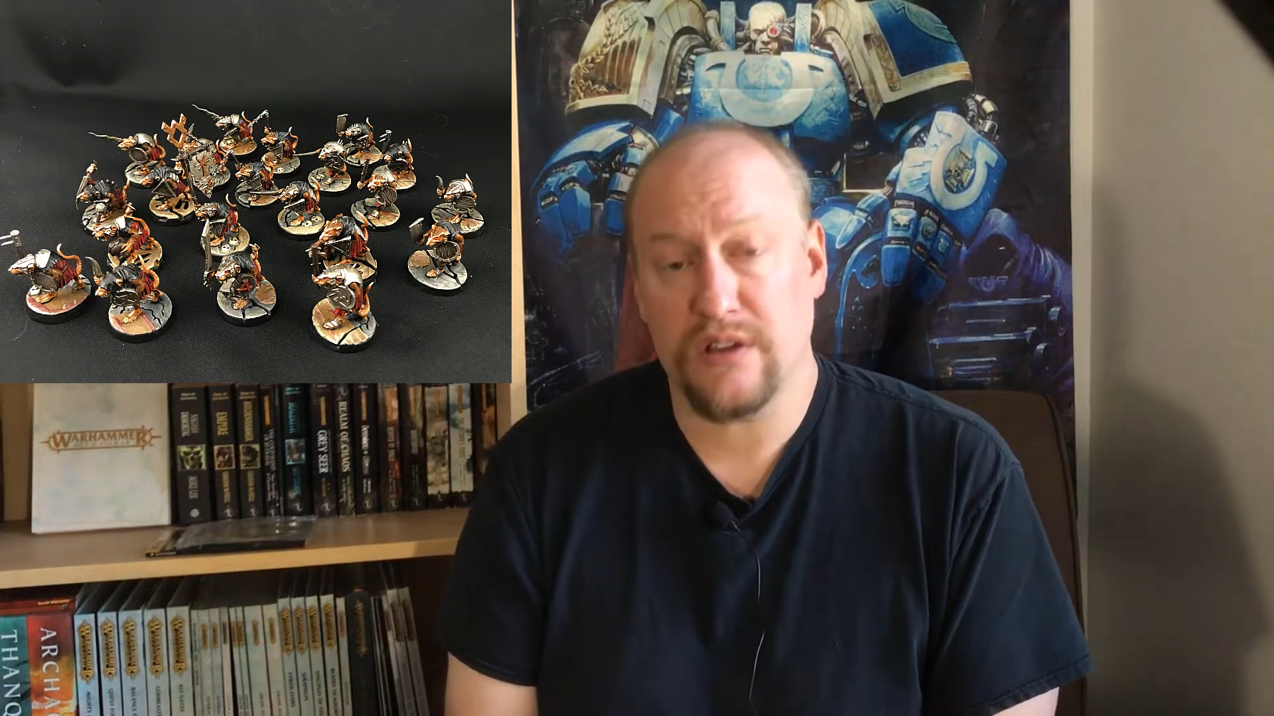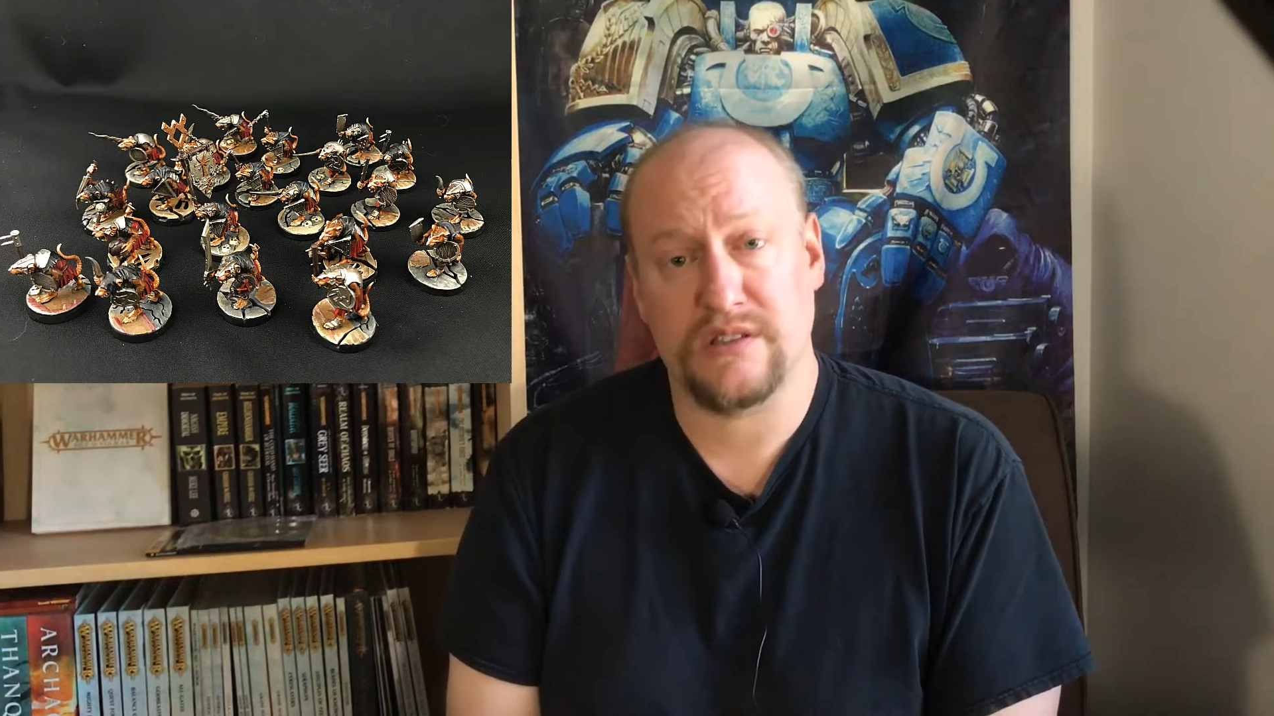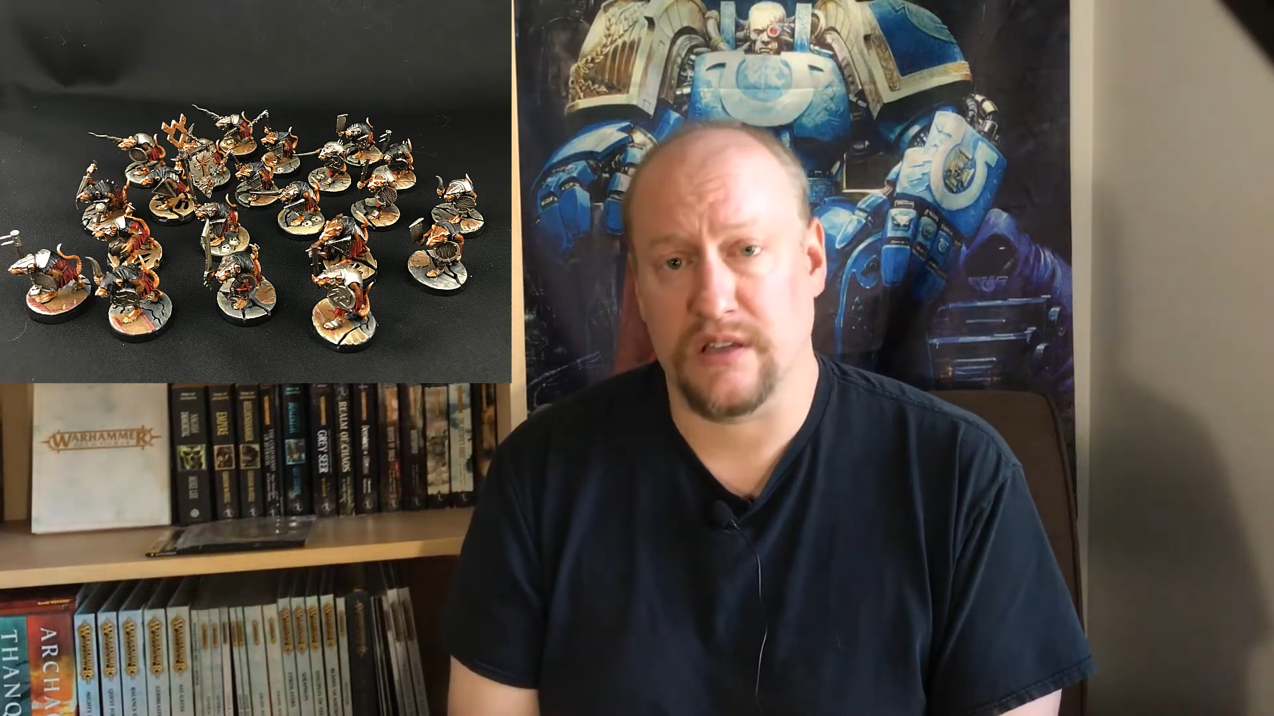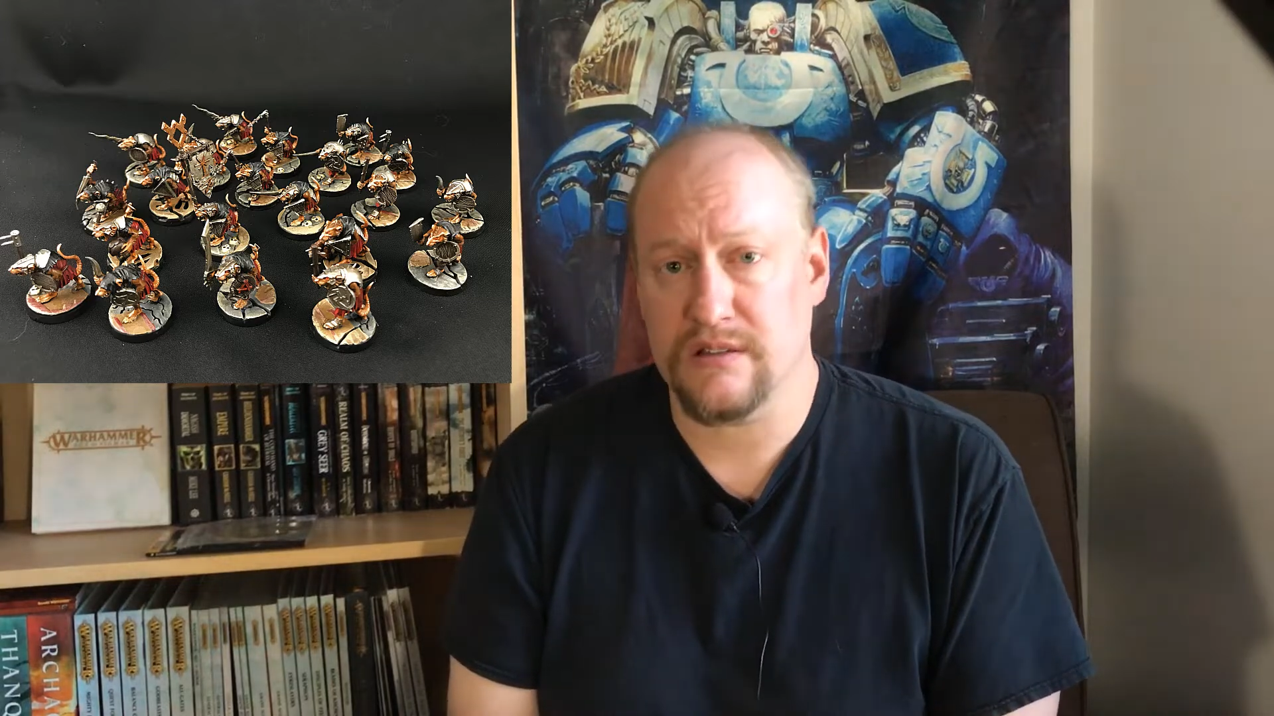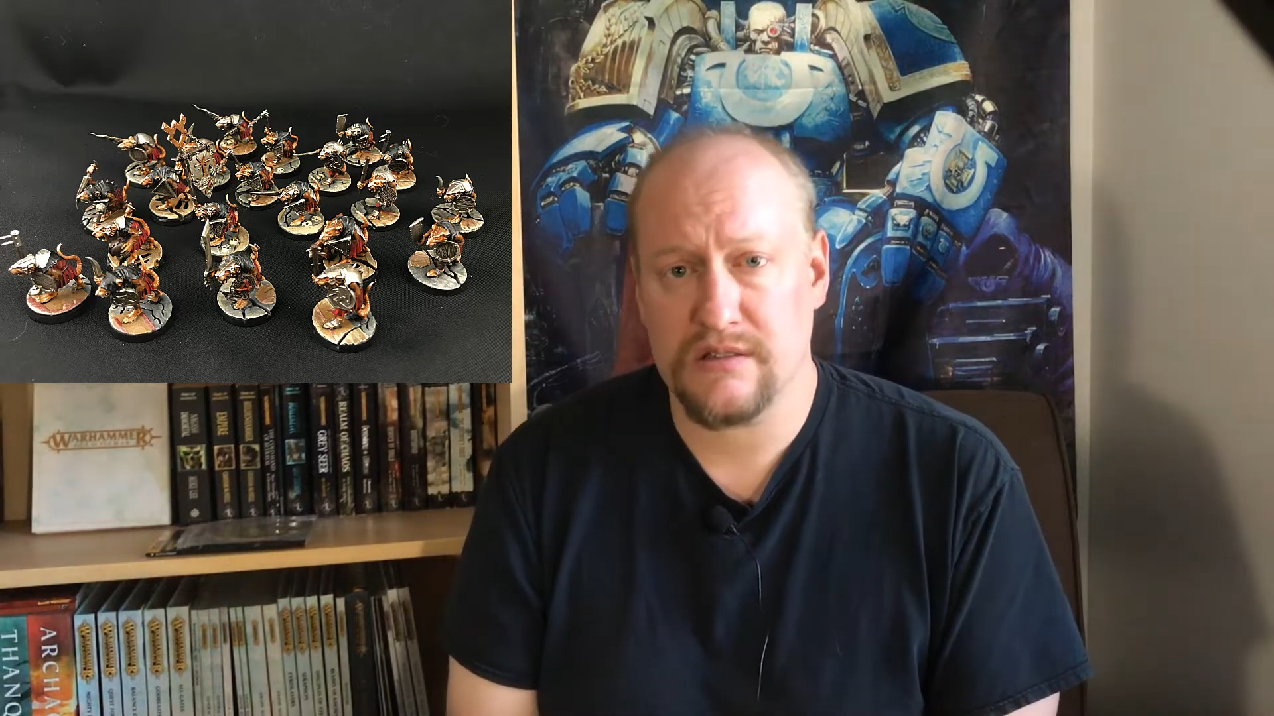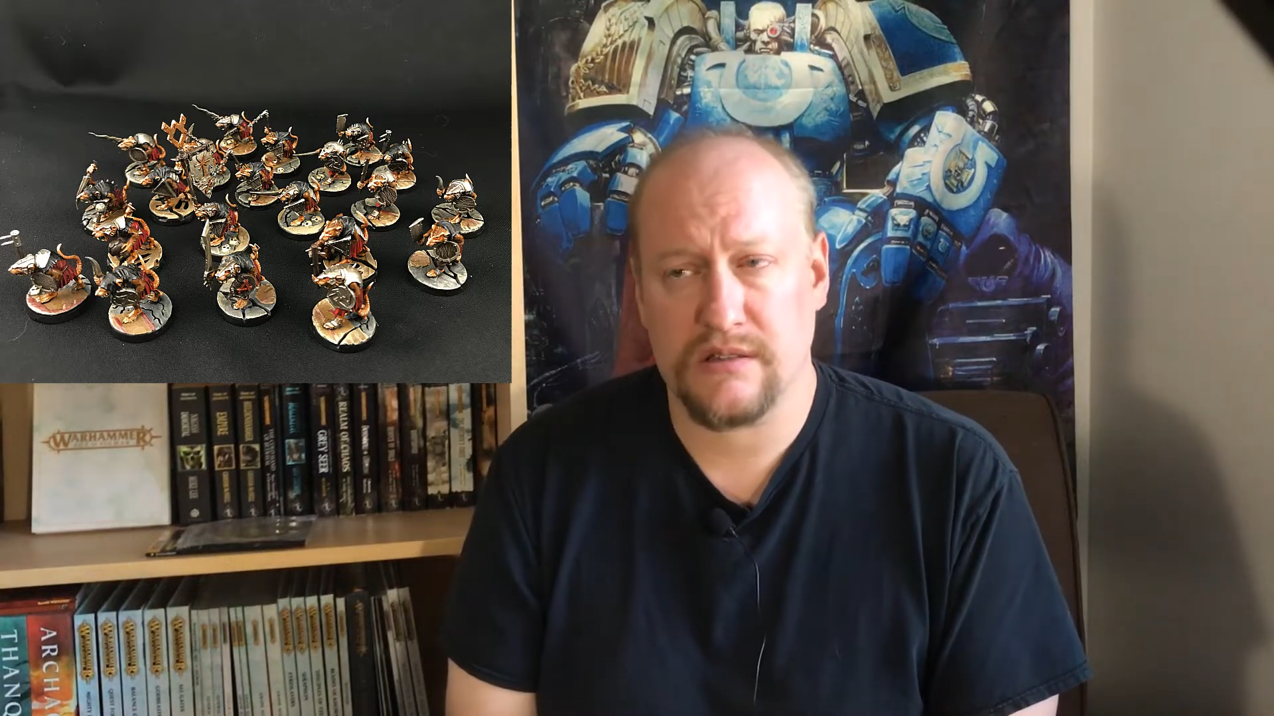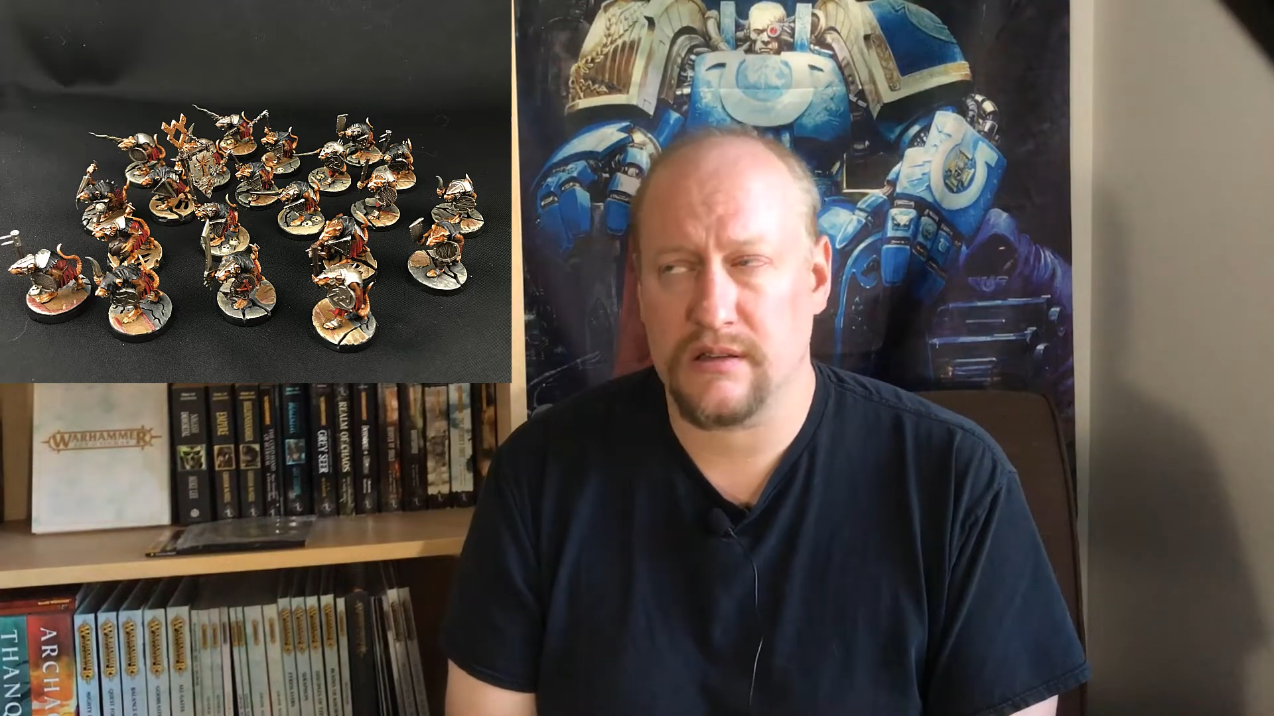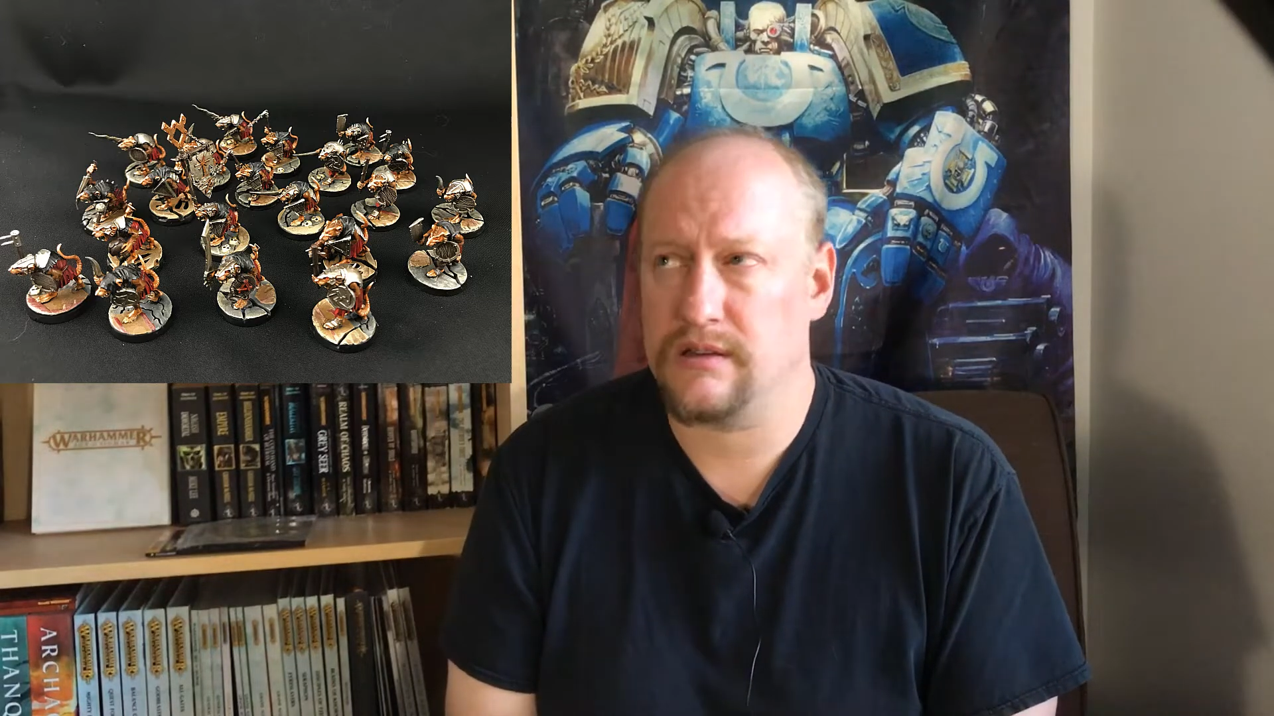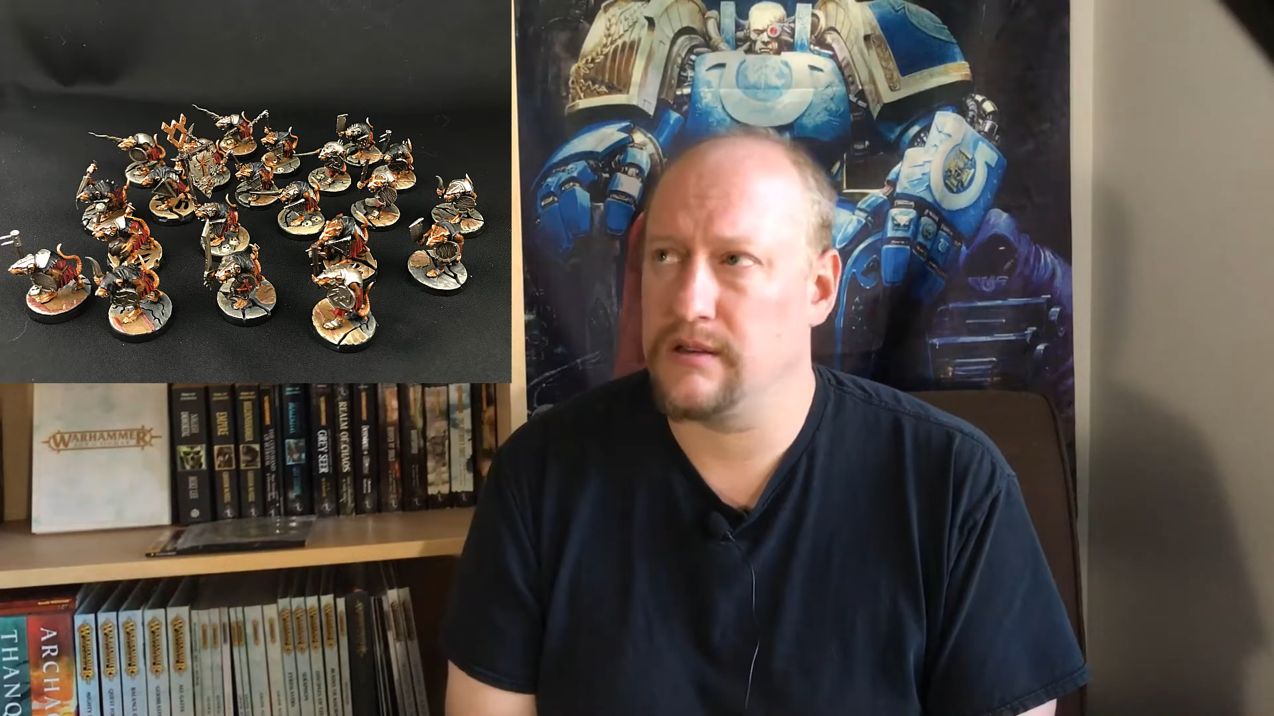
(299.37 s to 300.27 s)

instance,